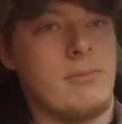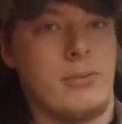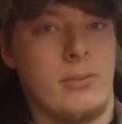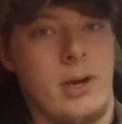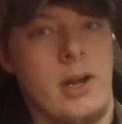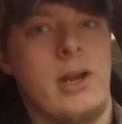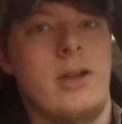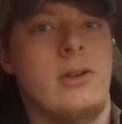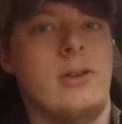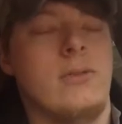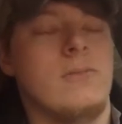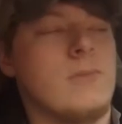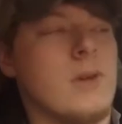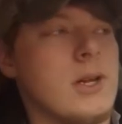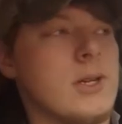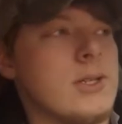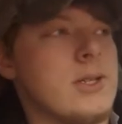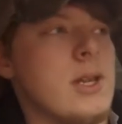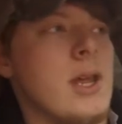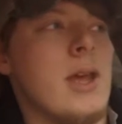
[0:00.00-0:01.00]
brand new
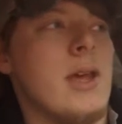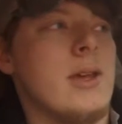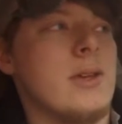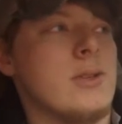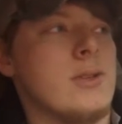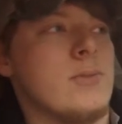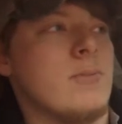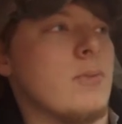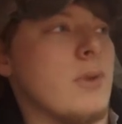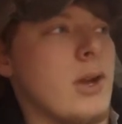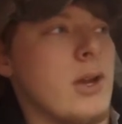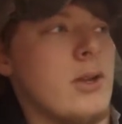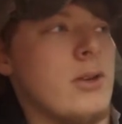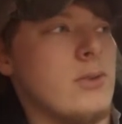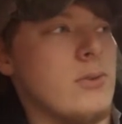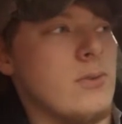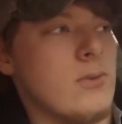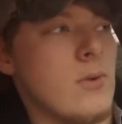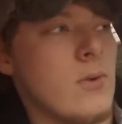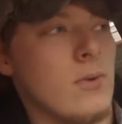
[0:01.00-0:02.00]
Mustangs, brand
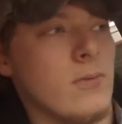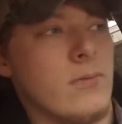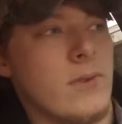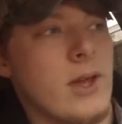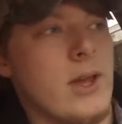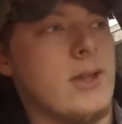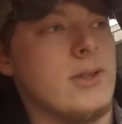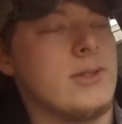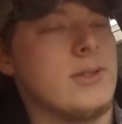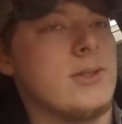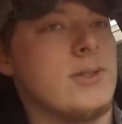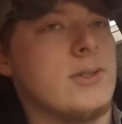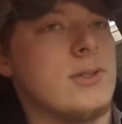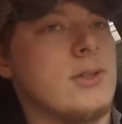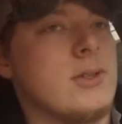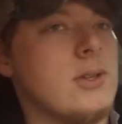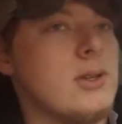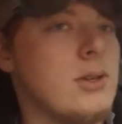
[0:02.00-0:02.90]
new Corvettes.